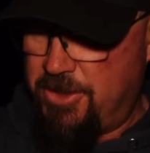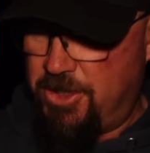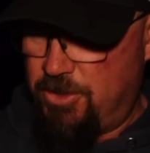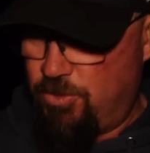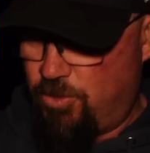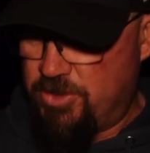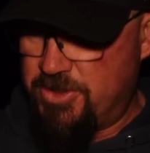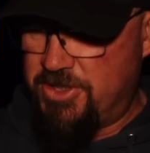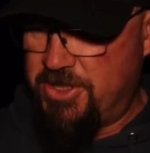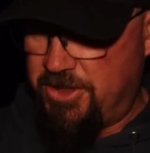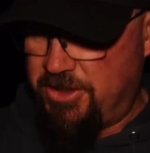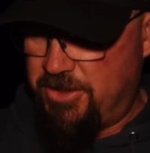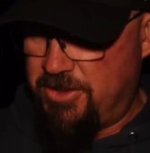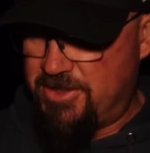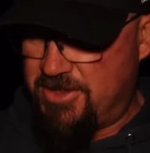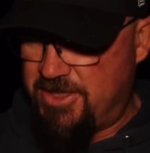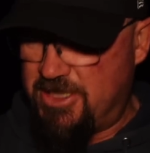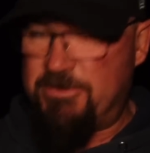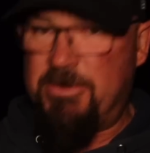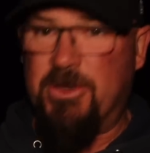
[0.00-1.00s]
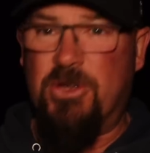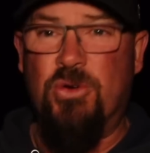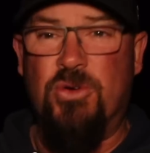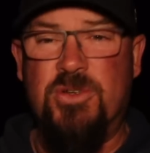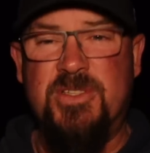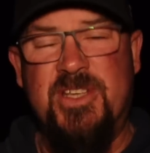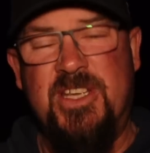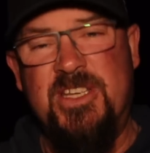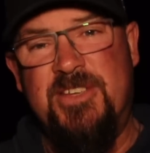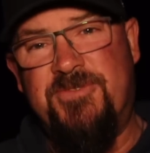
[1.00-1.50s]
You want to use this
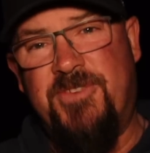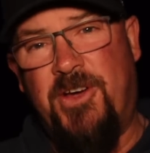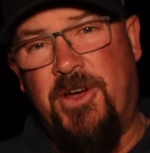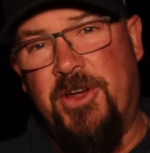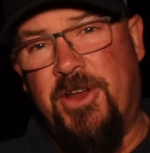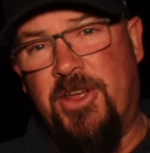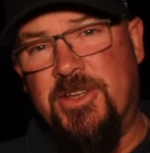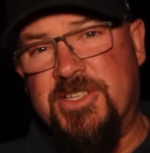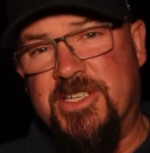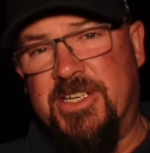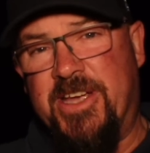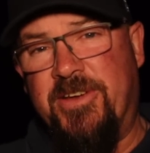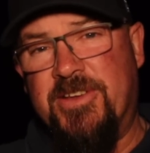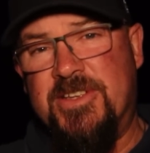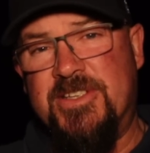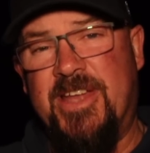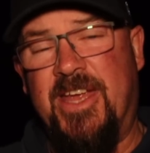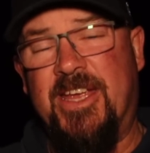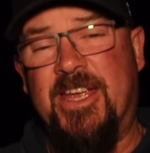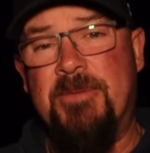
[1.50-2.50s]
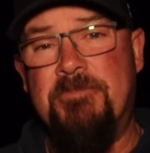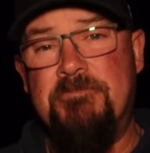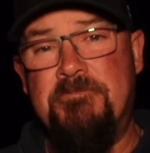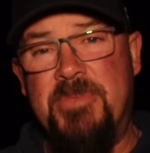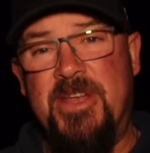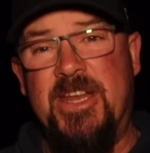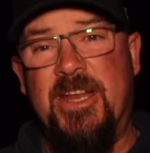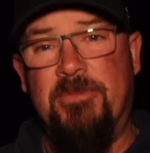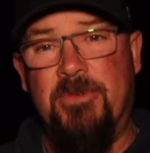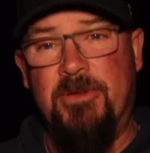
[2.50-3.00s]
because these photos are going to take a
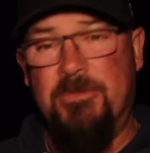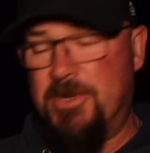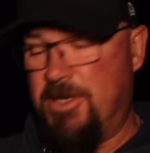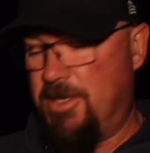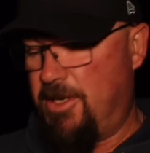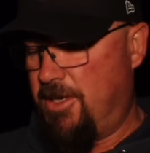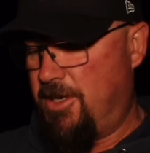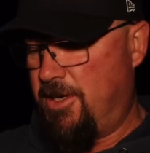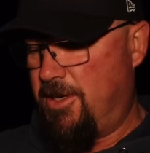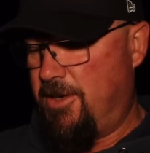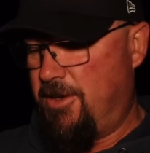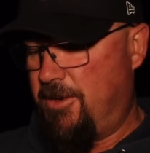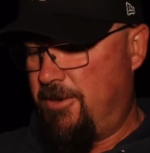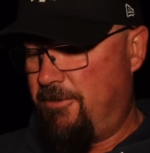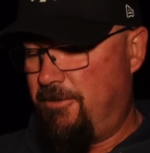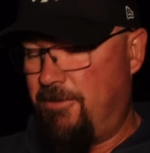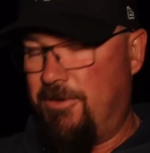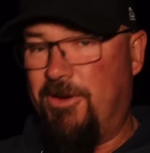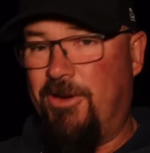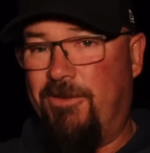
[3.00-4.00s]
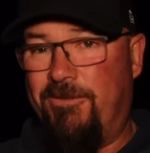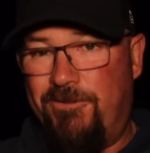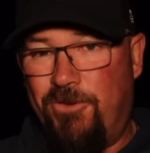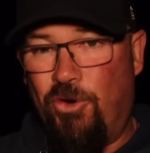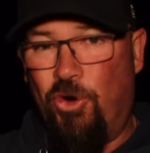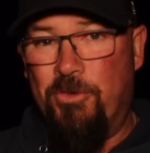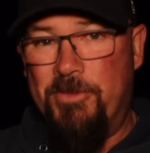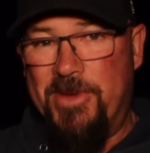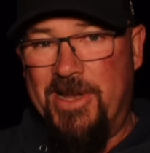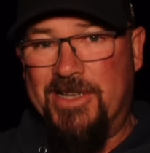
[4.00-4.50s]
minimum of
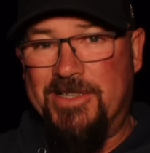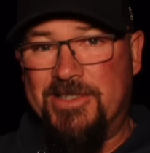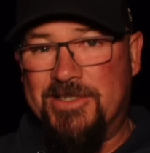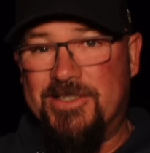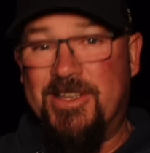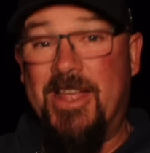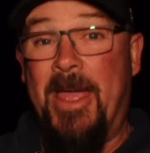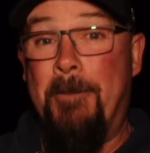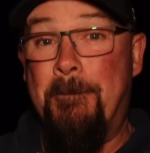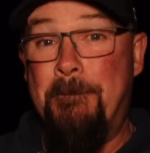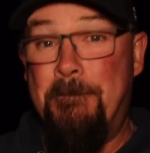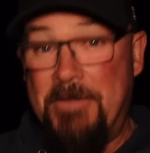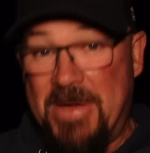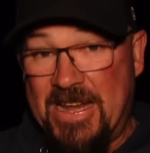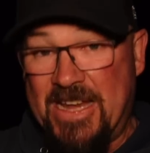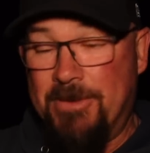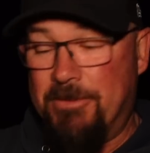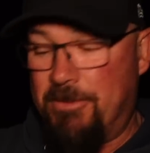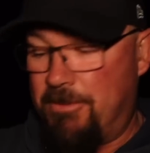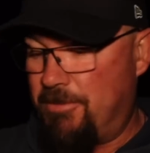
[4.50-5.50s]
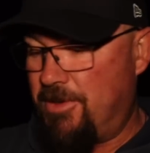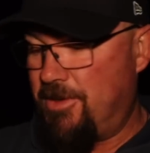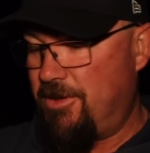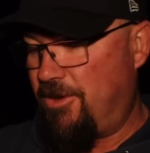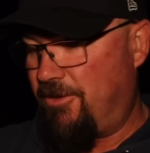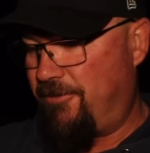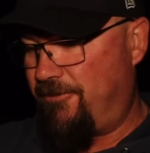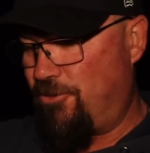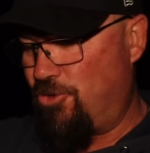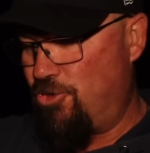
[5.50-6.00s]
4 minutes. A minimum
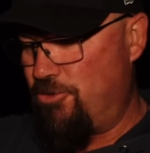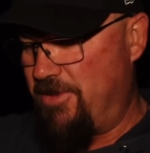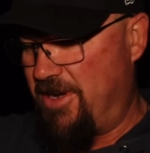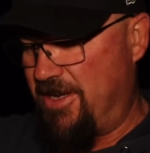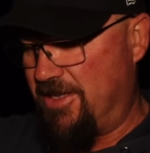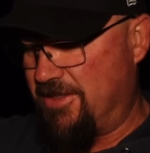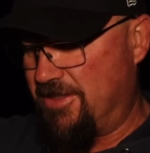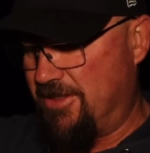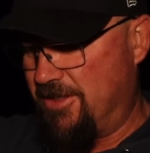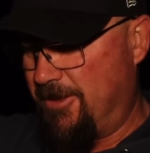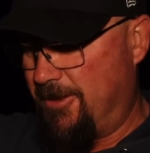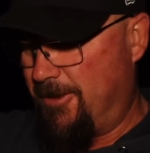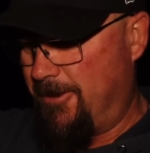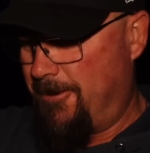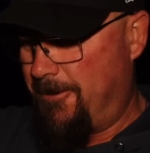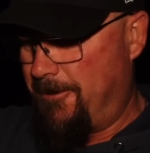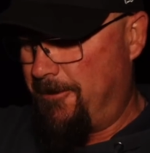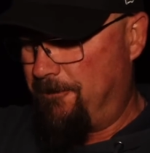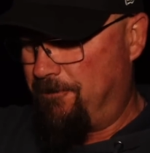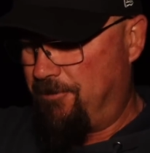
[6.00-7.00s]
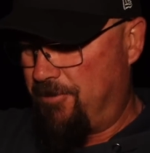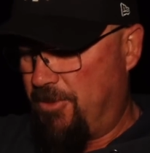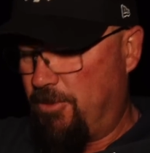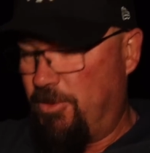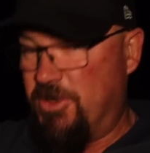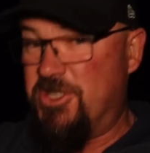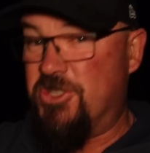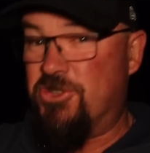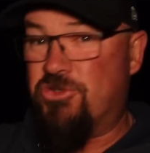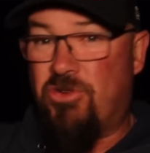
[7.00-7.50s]
of 4 minutes,
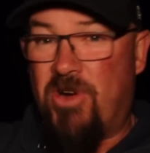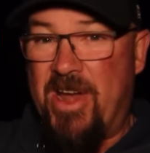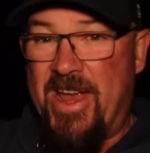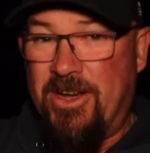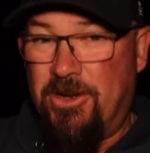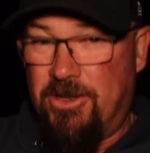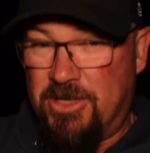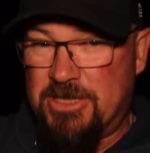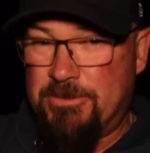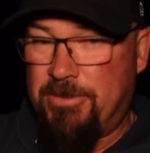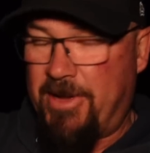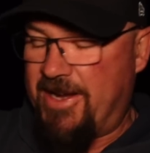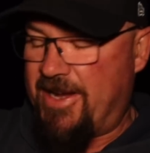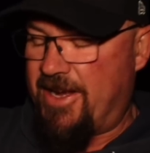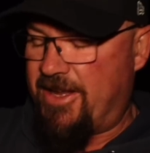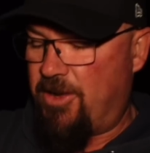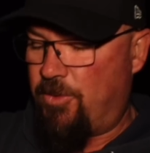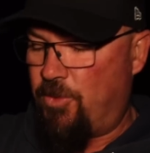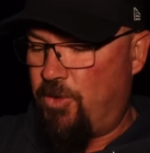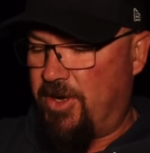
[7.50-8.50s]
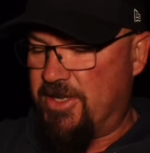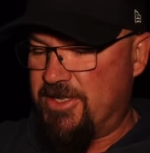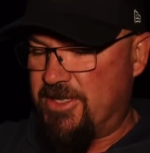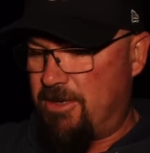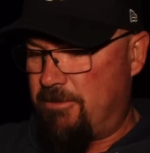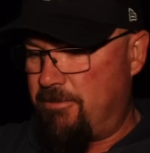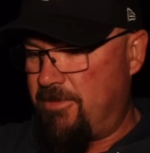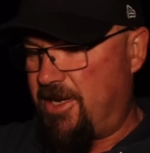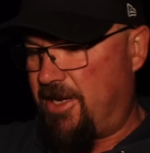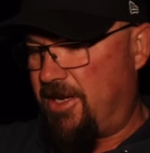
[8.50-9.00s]
which is great. And I'll explain how that works in a
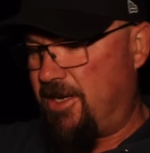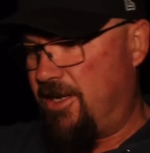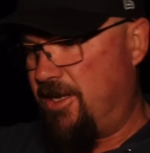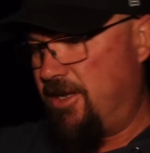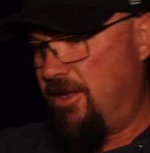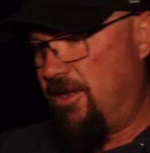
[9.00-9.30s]
minute,